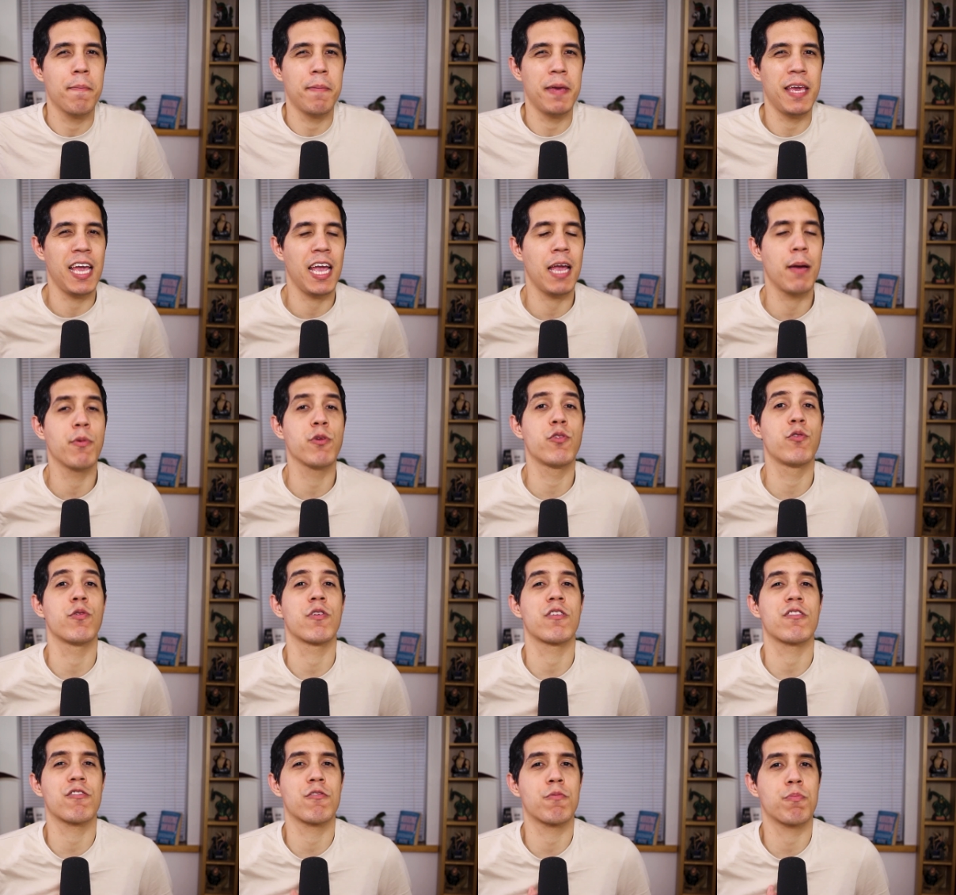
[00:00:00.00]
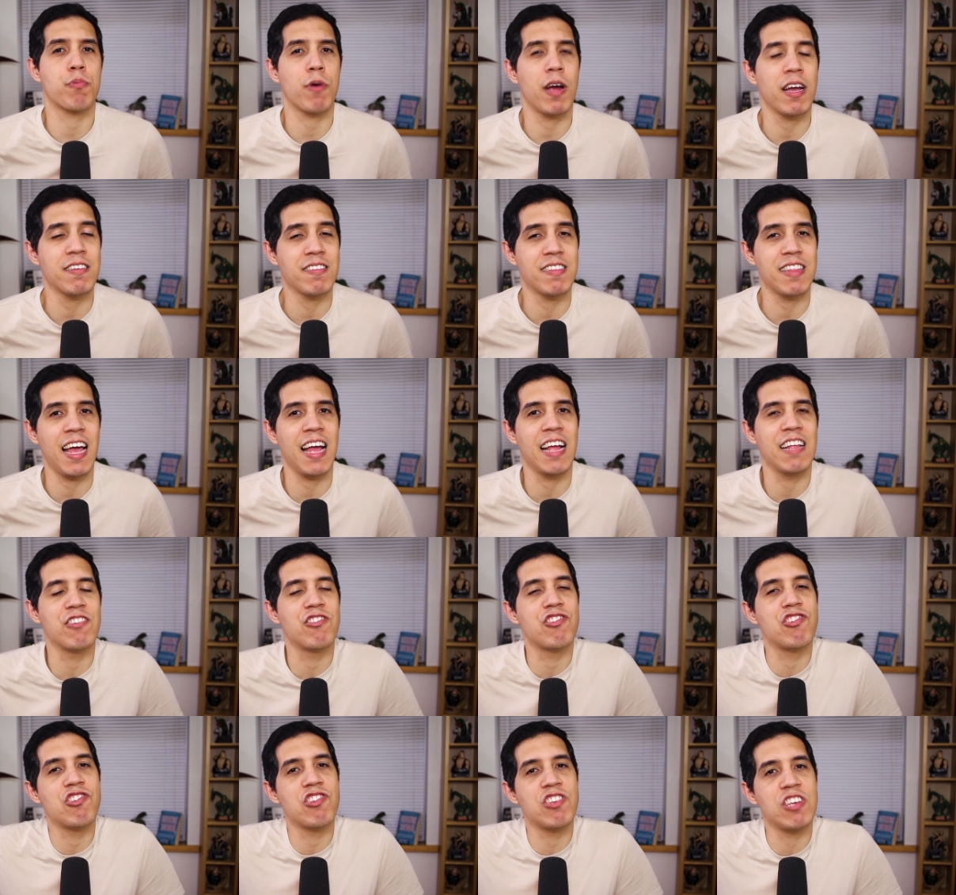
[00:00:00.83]
being able to express that
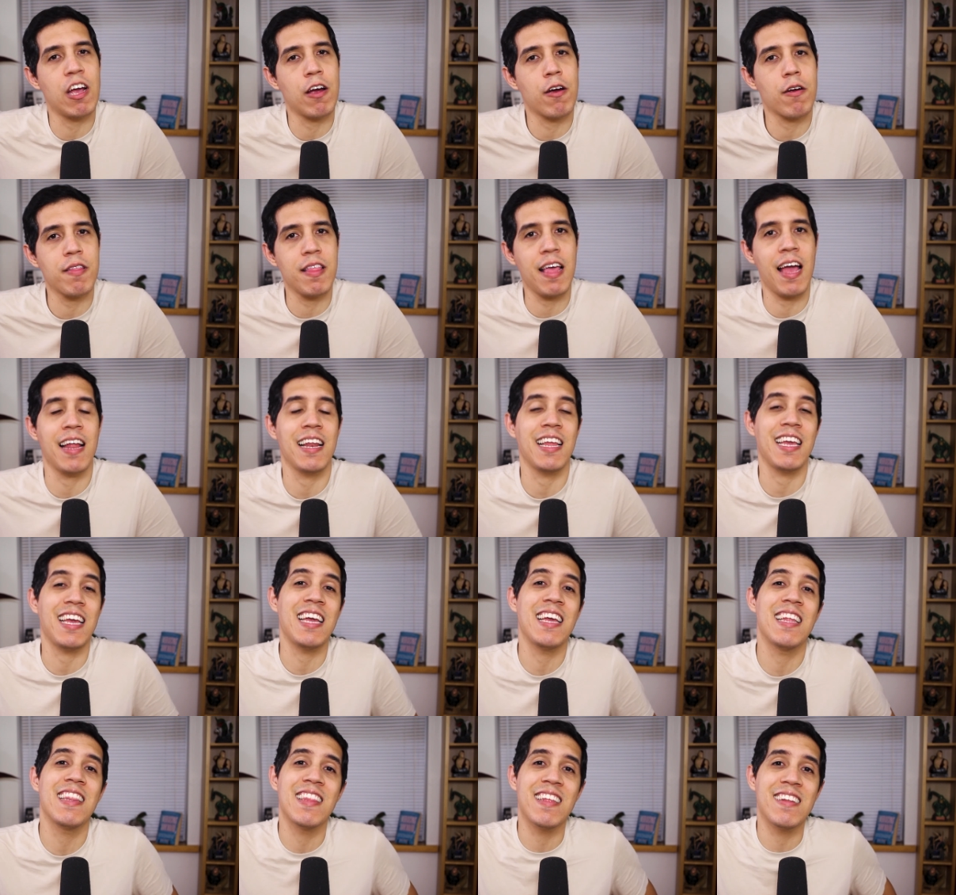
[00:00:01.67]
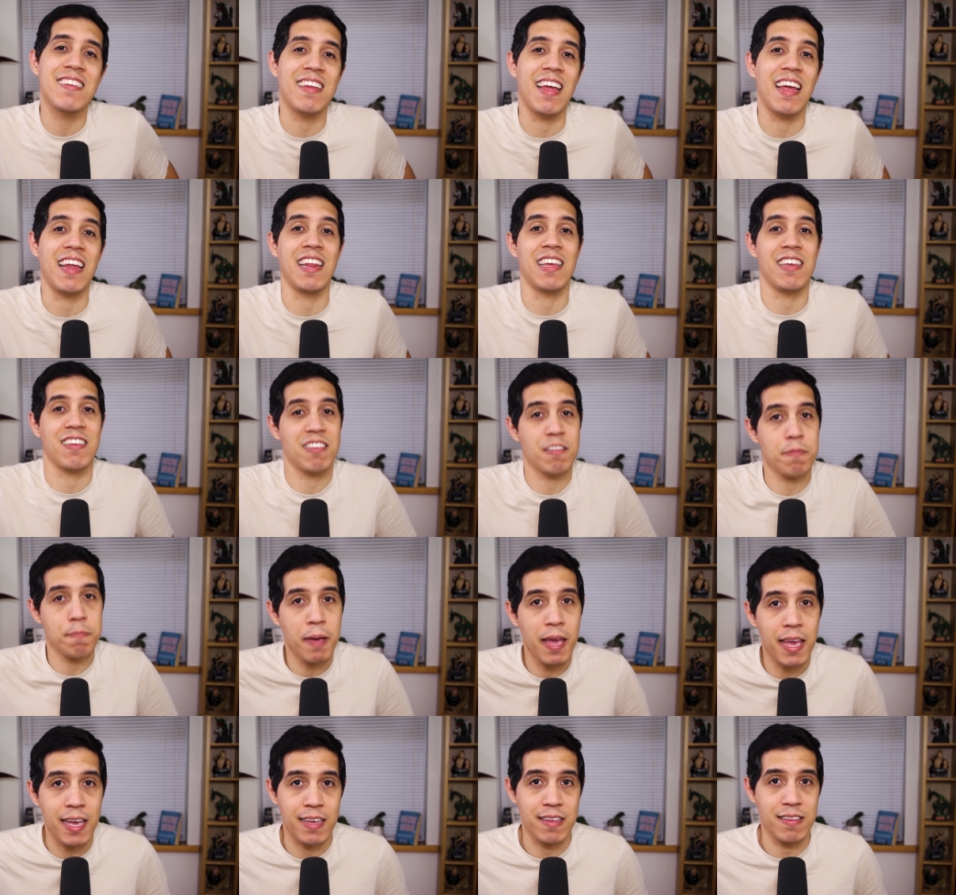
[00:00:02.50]
and share that in the dating
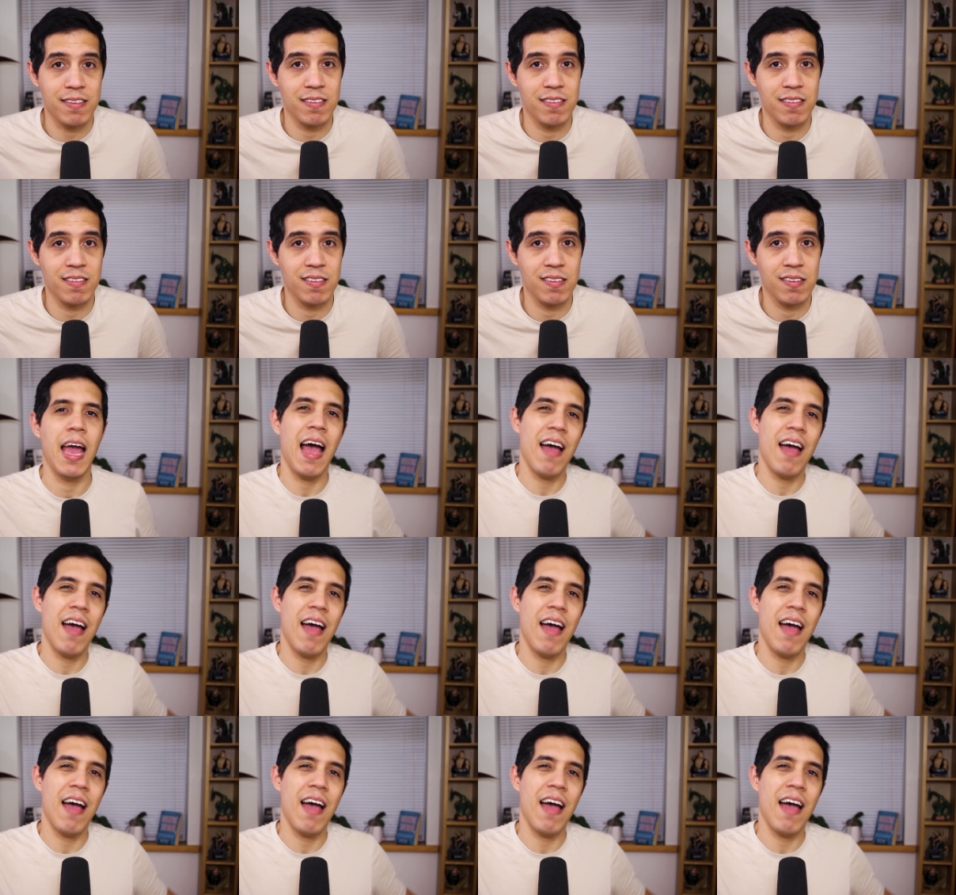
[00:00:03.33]
space.